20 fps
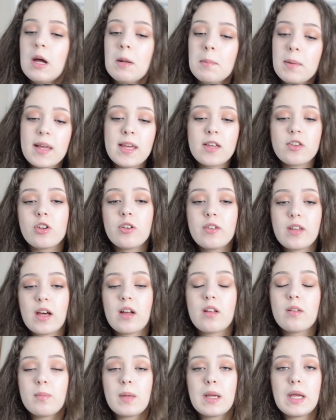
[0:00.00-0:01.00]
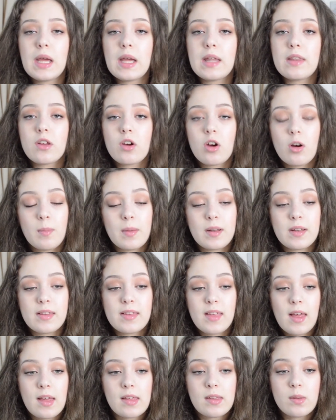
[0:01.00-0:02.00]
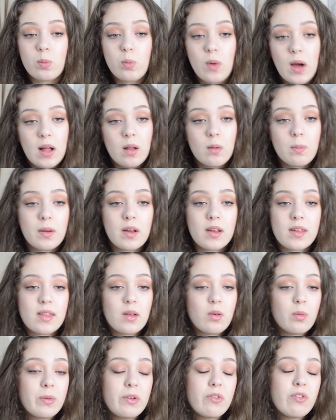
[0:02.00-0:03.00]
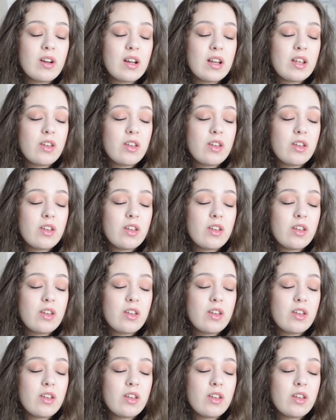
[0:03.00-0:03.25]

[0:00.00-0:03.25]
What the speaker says: please do tell me in the comments as well, because that would be really